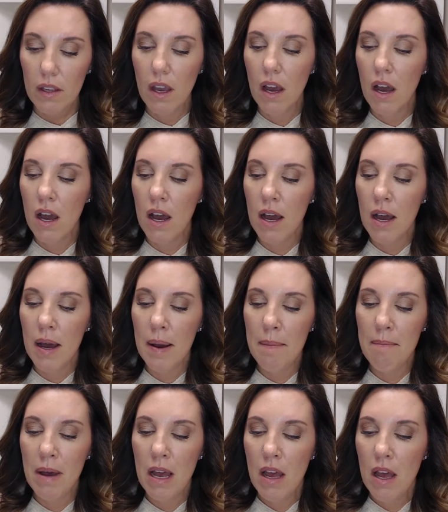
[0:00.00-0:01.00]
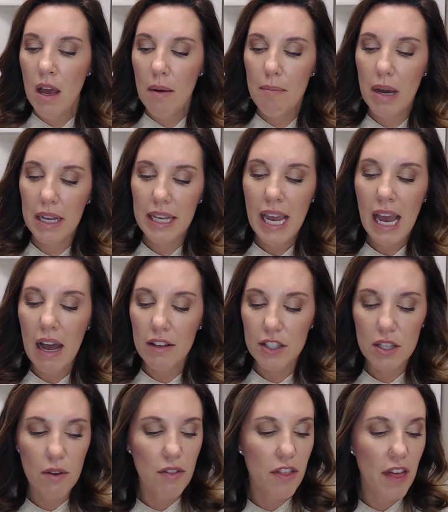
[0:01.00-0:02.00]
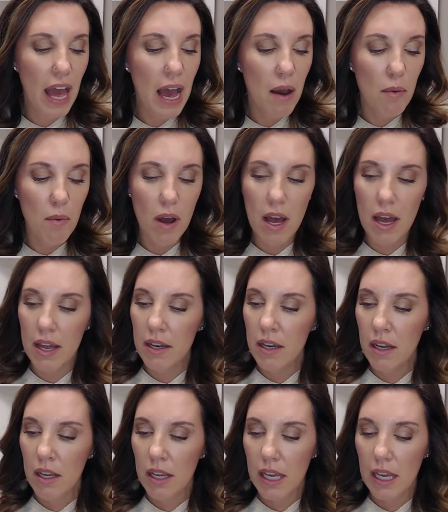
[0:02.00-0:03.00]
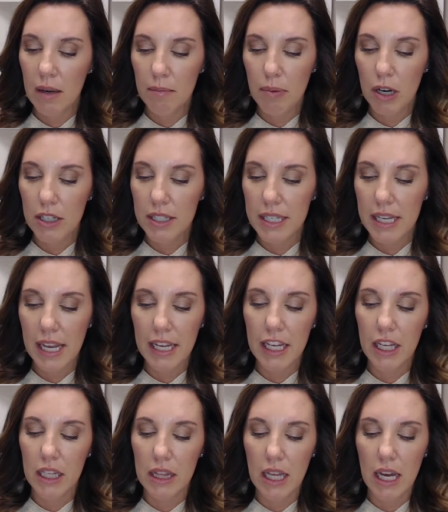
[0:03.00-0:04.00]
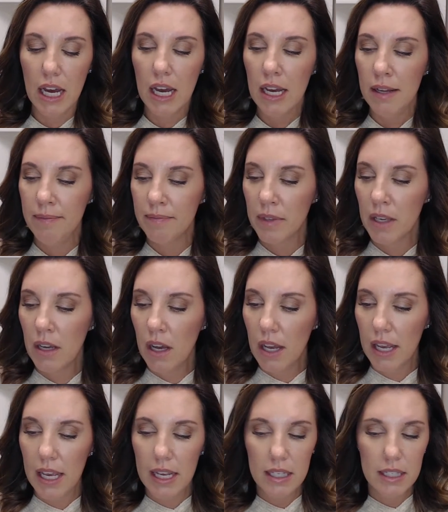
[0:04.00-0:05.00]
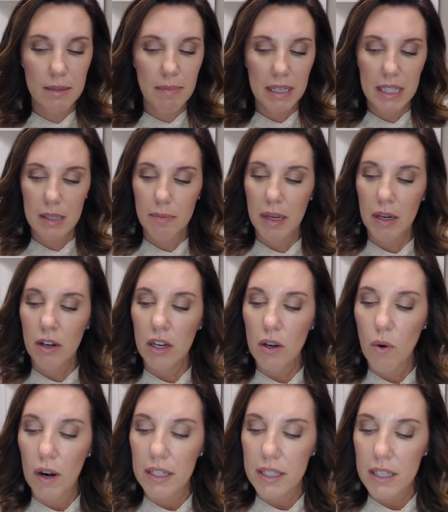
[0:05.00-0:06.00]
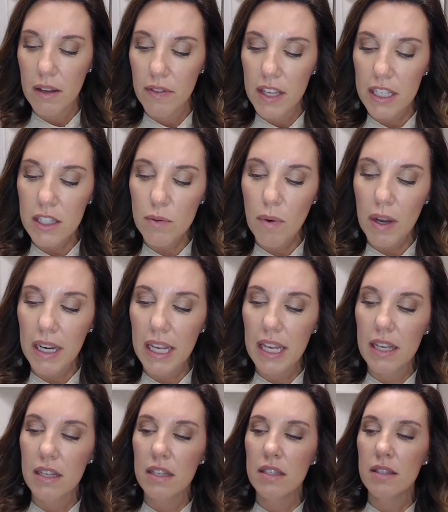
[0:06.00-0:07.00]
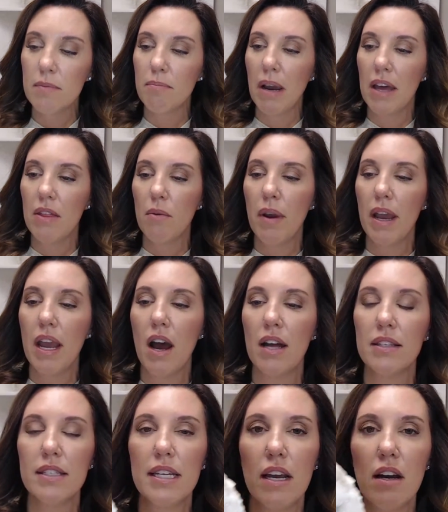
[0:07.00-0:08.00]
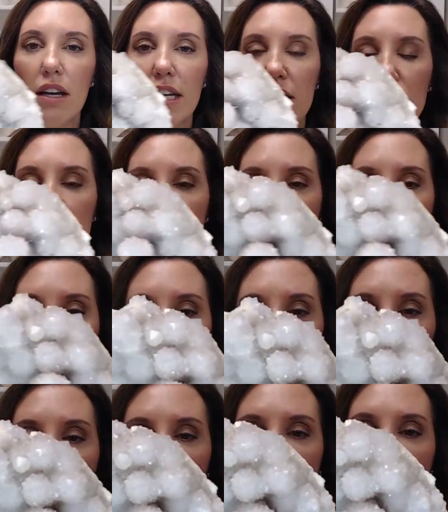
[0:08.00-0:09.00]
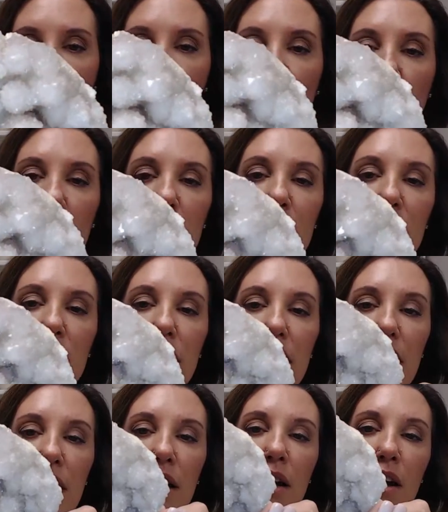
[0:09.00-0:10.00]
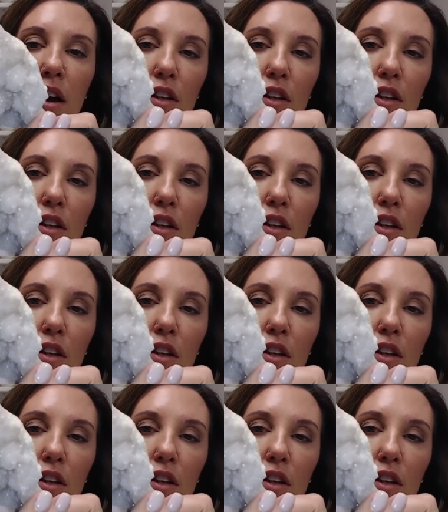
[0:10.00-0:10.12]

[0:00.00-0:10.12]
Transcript: but yeah, so that one in particular is my spirit quartz. This one is, by the way, on sale. It's normally